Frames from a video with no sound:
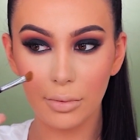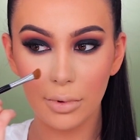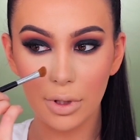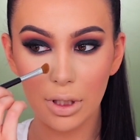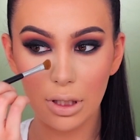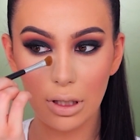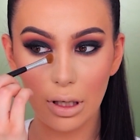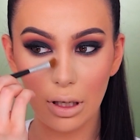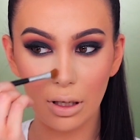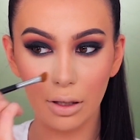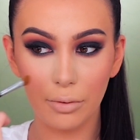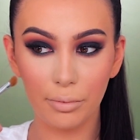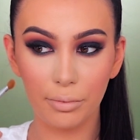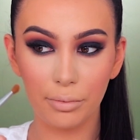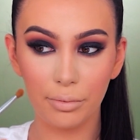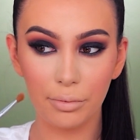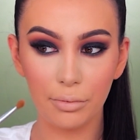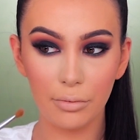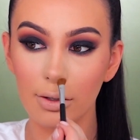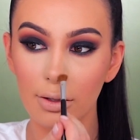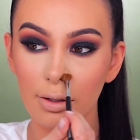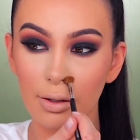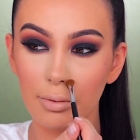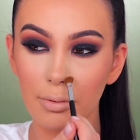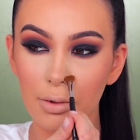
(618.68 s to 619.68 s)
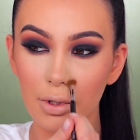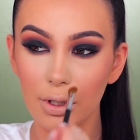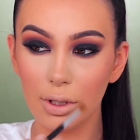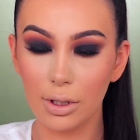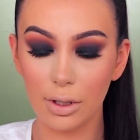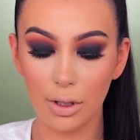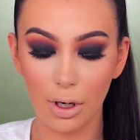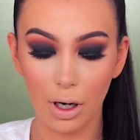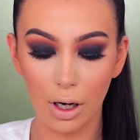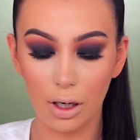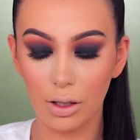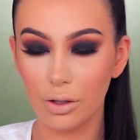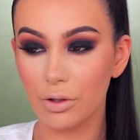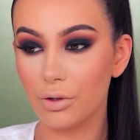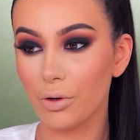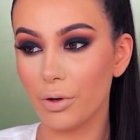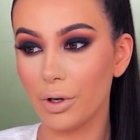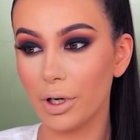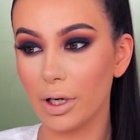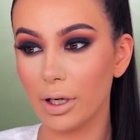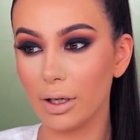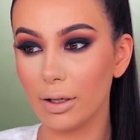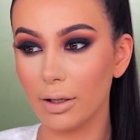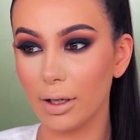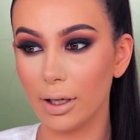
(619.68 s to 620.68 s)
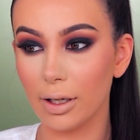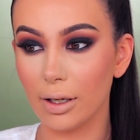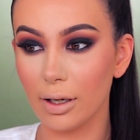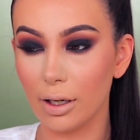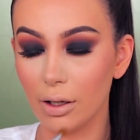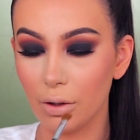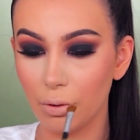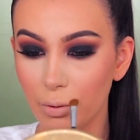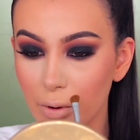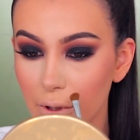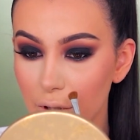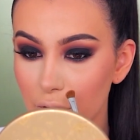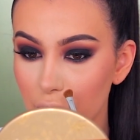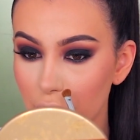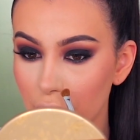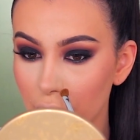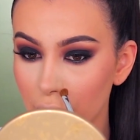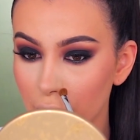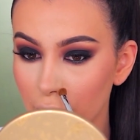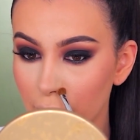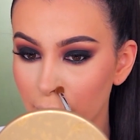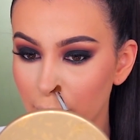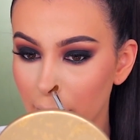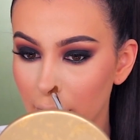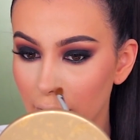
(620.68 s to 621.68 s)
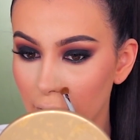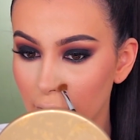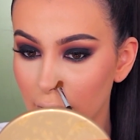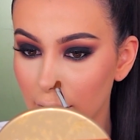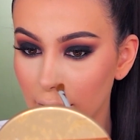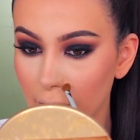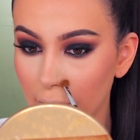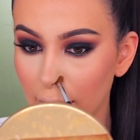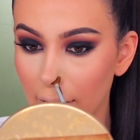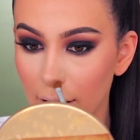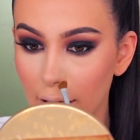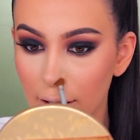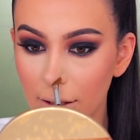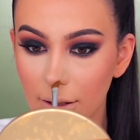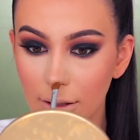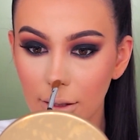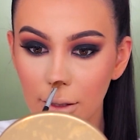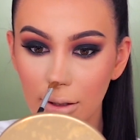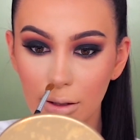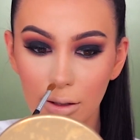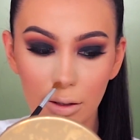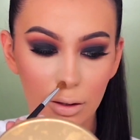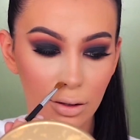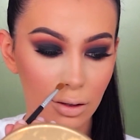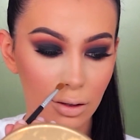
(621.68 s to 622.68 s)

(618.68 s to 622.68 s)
See, I'm just contouring like I always do, but less